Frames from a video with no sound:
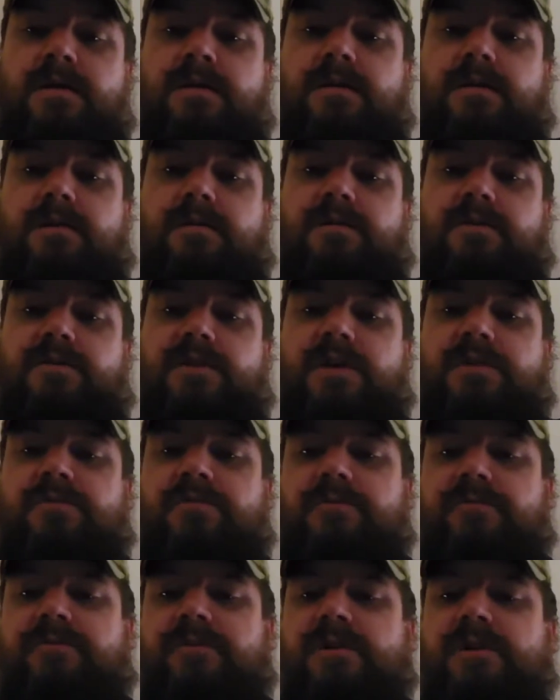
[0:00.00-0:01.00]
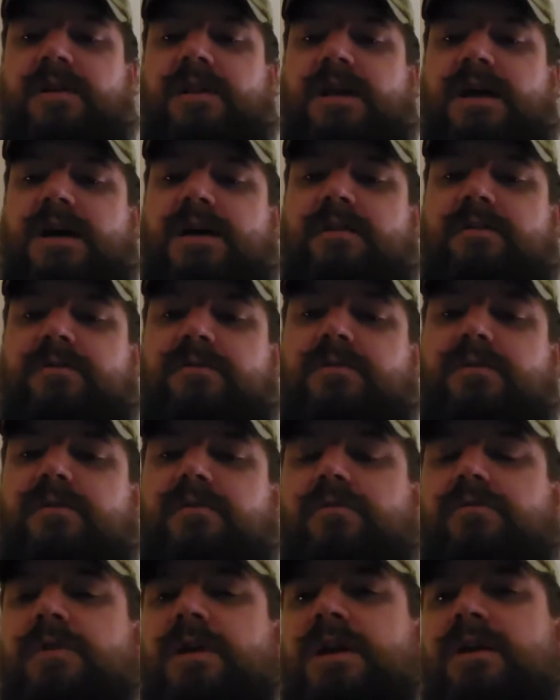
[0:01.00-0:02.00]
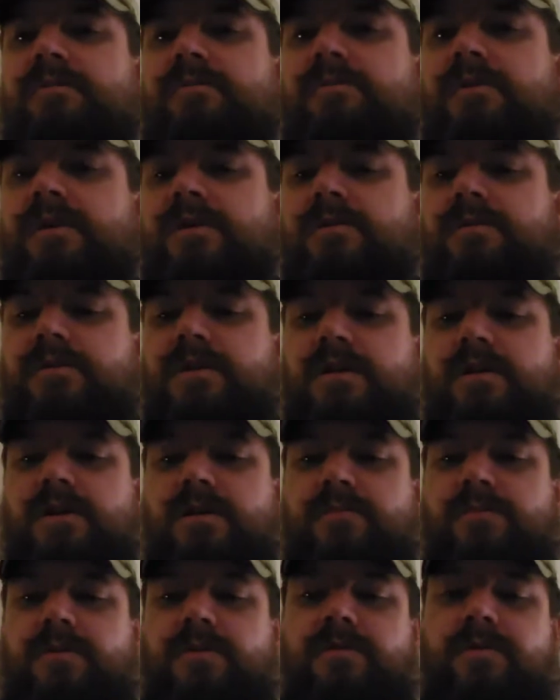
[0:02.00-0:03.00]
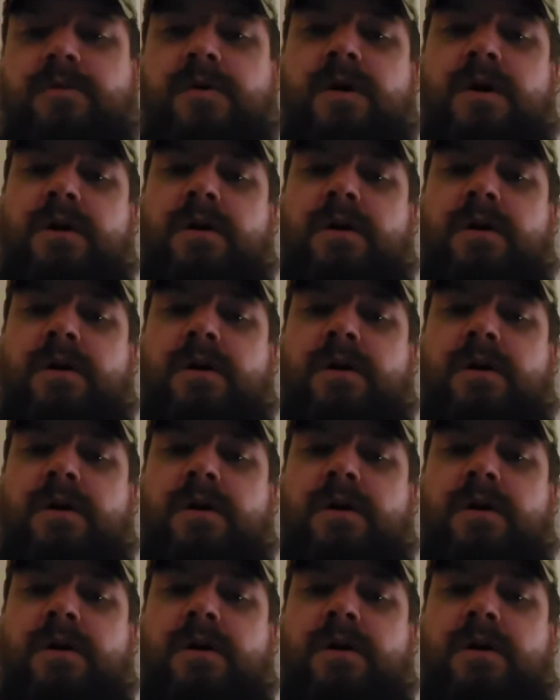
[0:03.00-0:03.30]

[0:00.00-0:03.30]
The general feel and attitude of the rank and file JW